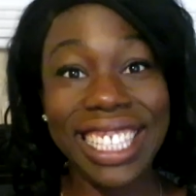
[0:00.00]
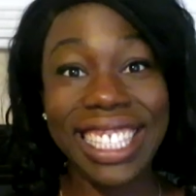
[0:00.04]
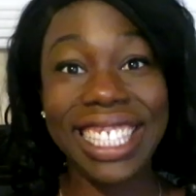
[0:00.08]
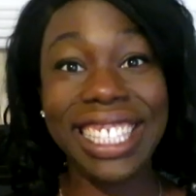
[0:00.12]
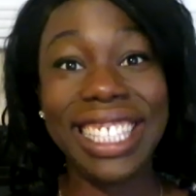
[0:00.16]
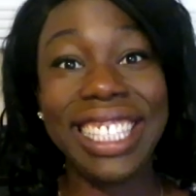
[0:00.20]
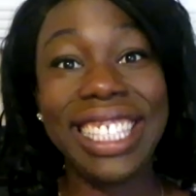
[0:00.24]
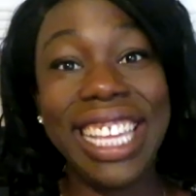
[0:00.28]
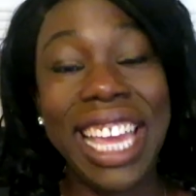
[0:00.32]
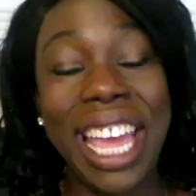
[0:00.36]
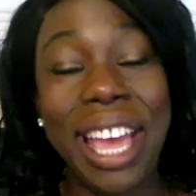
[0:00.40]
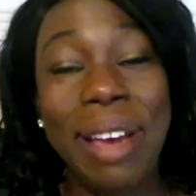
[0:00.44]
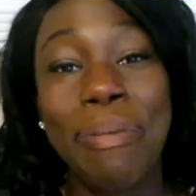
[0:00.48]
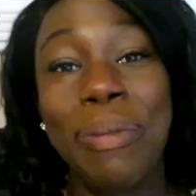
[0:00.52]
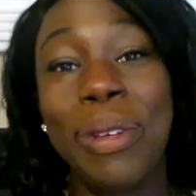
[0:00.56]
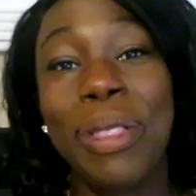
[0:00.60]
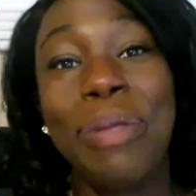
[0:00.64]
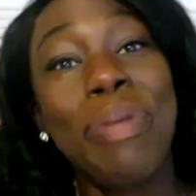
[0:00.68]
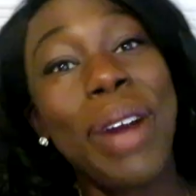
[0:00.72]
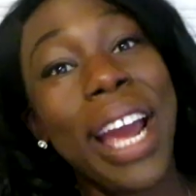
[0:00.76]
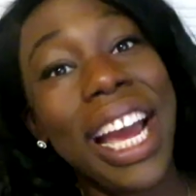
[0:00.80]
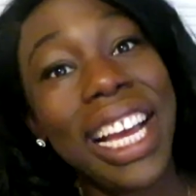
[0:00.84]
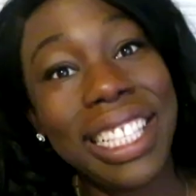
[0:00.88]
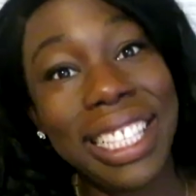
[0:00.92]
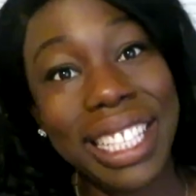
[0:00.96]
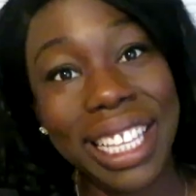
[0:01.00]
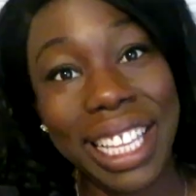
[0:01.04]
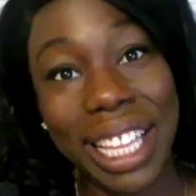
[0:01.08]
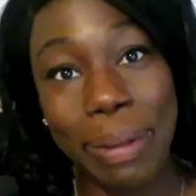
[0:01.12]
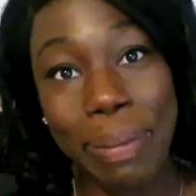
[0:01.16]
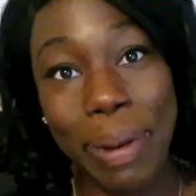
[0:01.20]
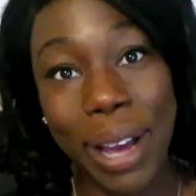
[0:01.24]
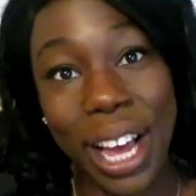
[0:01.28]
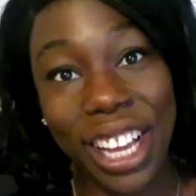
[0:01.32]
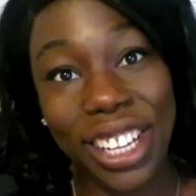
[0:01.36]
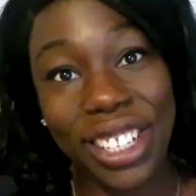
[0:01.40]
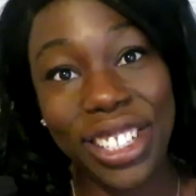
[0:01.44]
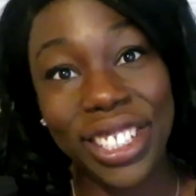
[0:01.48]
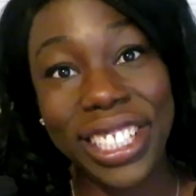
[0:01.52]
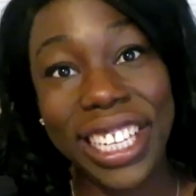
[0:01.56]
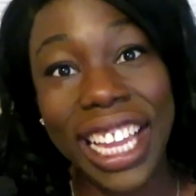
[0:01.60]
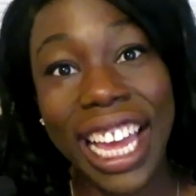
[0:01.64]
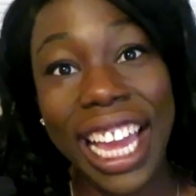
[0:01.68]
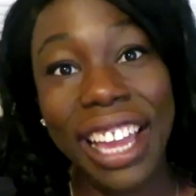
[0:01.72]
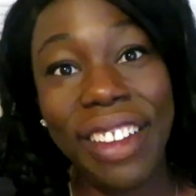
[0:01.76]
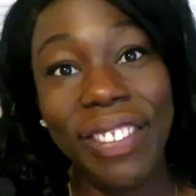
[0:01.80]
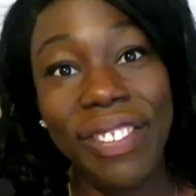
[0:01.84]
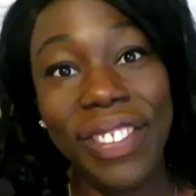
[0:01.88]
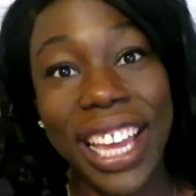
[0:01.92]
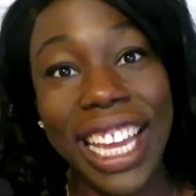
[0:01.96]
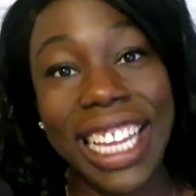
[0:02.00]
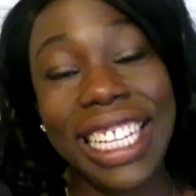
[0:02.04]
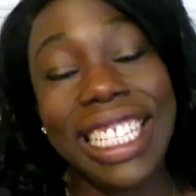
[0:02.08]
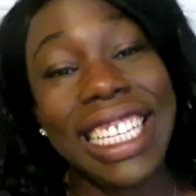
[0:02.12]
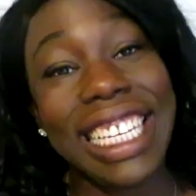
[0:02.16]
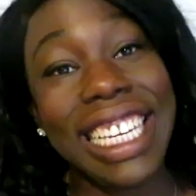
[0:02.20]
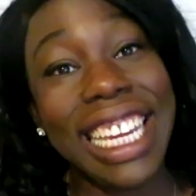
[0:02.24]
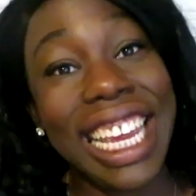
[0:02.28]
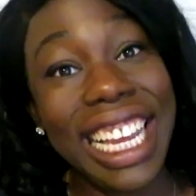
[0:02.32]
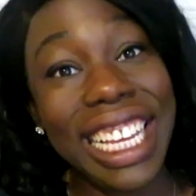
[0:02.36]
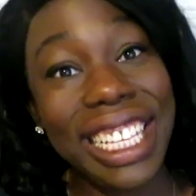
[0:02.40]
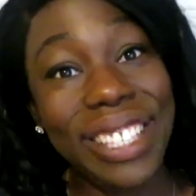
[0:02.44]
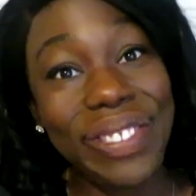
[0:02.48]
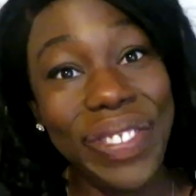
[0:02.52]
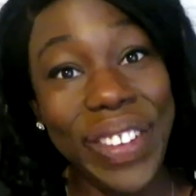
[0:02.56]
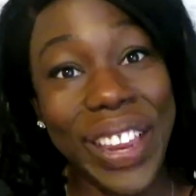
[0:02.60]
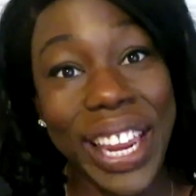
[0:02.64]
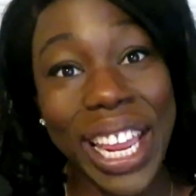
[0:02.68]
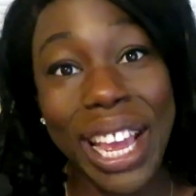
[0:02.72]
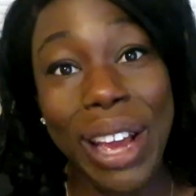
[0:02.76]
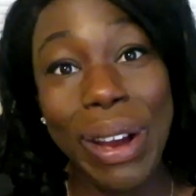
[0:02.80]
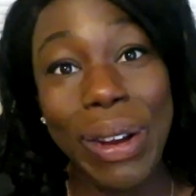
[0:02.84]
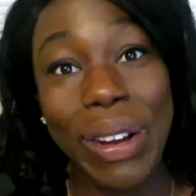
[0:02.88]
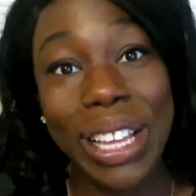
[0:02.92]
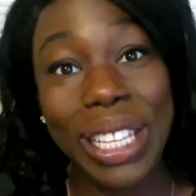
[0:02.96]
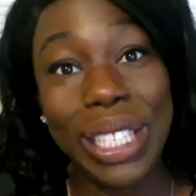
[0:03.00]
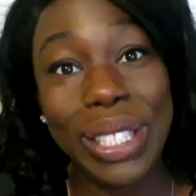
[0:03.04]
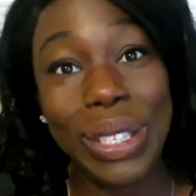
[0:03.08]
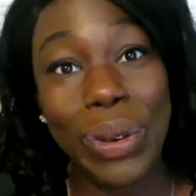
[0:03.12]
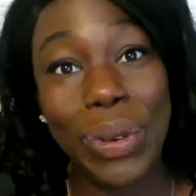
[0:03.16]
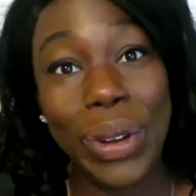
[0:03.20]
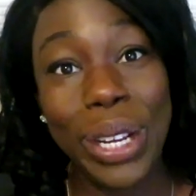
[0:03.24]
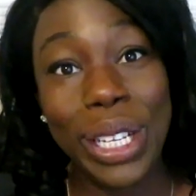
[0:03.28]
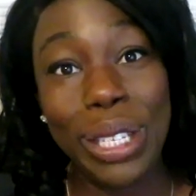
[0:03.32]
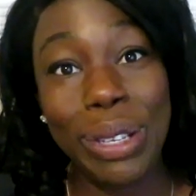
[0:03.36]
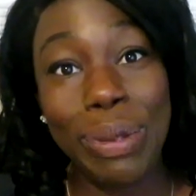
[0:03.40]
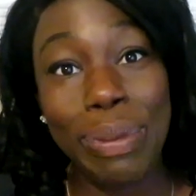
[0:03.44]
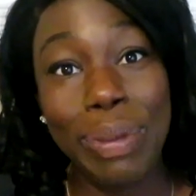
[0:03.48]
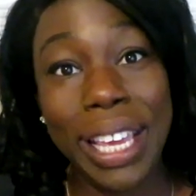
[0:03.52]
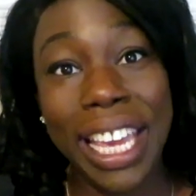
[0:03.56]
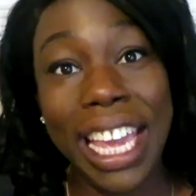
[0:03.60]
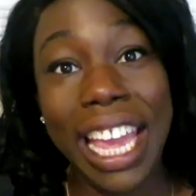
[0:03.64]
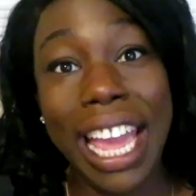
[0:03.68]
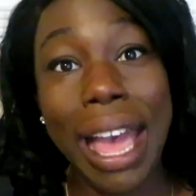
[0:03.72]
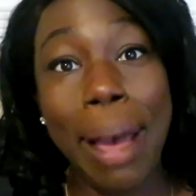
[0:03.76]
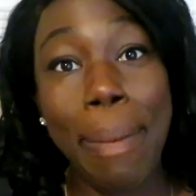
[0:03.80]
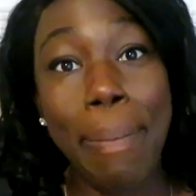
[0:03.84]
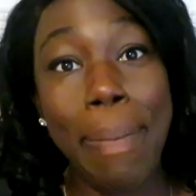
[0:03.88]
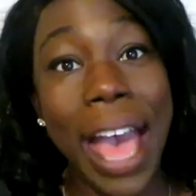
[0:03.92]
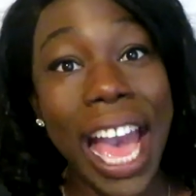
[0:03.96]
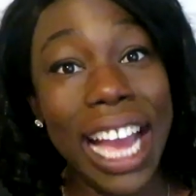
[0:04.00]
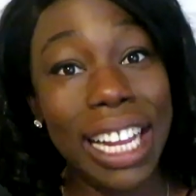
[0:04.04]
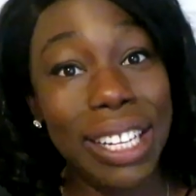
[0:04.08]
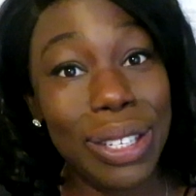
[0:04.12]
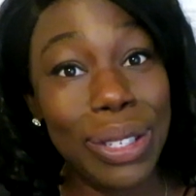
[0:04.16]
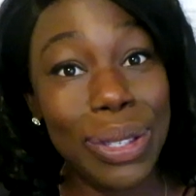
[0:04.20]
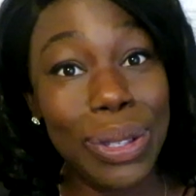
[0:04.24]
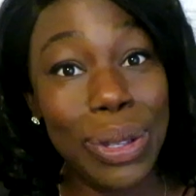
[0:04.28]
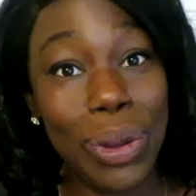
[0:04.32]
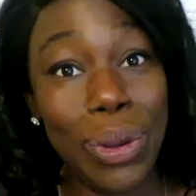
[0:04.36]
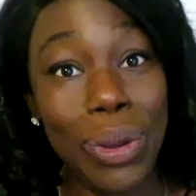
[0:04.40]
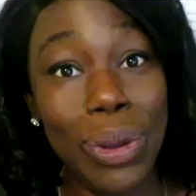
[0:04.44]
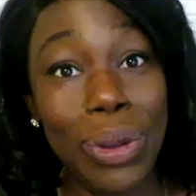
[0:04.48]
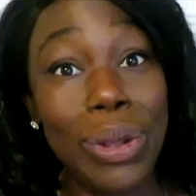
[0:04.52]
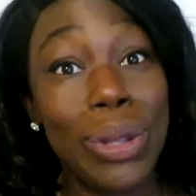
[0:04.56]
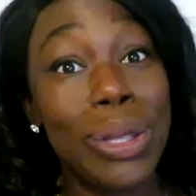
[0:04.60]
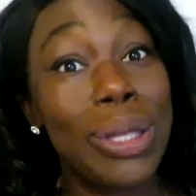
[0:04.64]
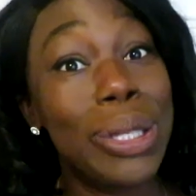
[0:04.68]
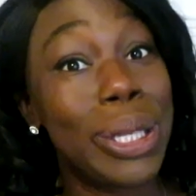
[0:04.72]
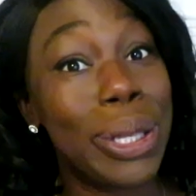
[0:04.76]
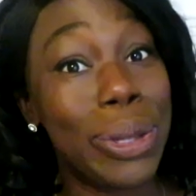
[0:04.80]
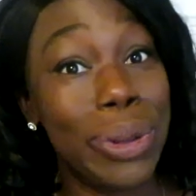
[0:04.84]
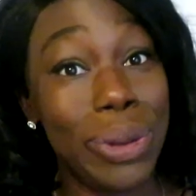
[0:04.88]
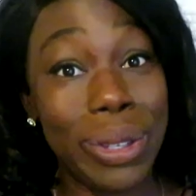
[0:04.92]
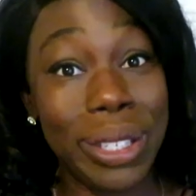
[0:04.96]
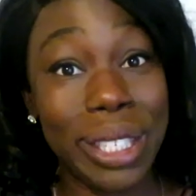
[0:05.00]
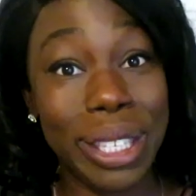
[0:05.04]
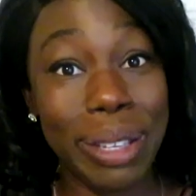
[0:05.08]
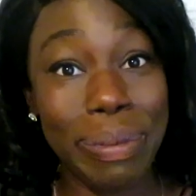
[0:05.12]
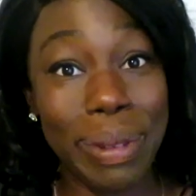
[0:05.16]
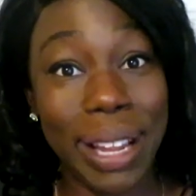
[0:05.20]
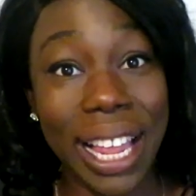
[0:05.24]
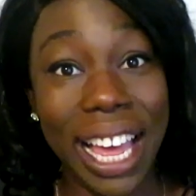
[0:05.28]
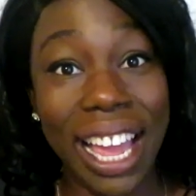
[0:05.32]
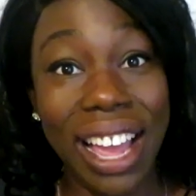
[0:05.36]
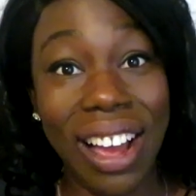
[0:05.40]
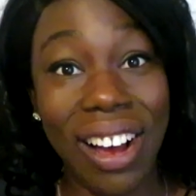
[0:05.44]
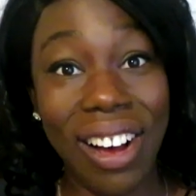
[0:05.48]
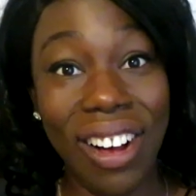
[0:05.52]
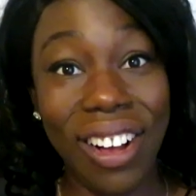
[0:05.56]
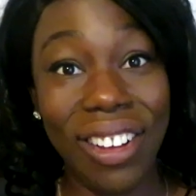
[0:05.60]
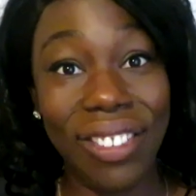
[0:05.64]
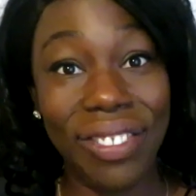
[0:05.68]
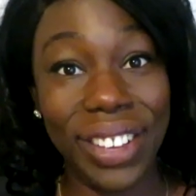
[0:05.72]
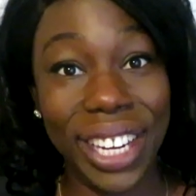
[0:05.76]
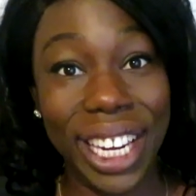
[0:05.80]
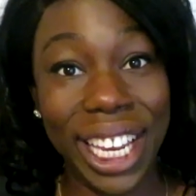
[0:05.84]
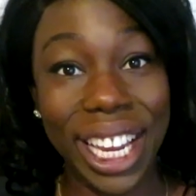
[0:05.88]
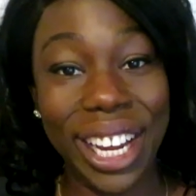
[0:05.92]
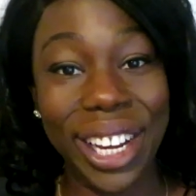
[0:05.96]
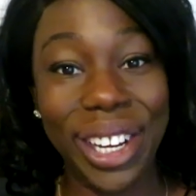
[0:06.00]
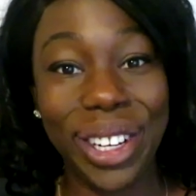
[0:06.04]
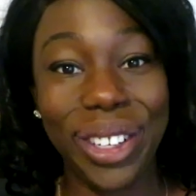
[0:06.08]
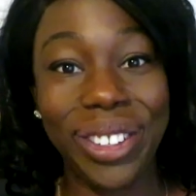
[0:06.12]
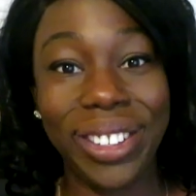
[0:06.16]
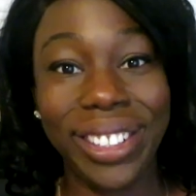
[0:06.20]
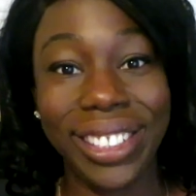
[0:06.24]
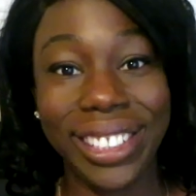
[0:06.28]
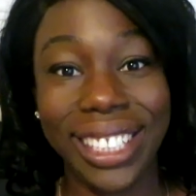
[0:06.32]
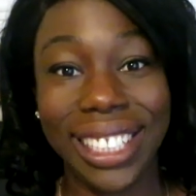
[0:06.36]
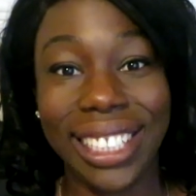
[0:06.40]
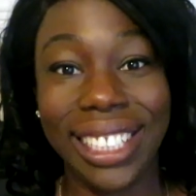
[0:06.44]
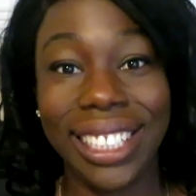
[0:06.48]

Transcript: this is Sam with Practically Posh Life, and today's video is going to be a back to school supply haul video.